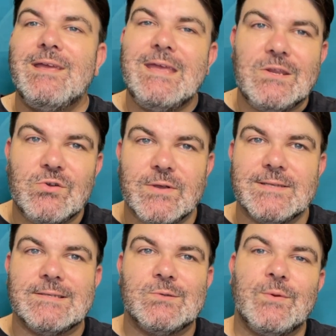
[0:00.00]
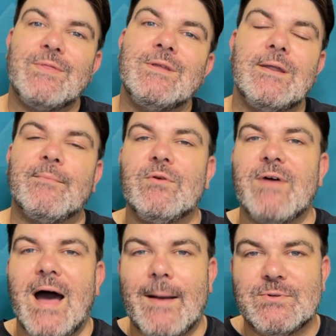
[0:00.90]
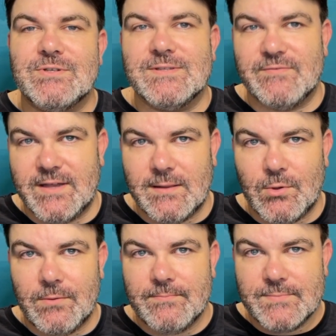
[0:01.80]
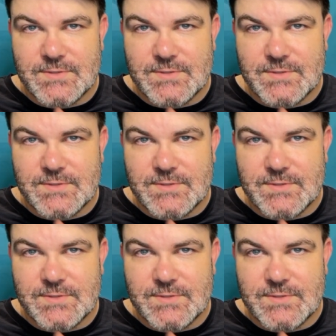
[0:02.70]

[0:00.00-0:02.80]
increases with the number of options available.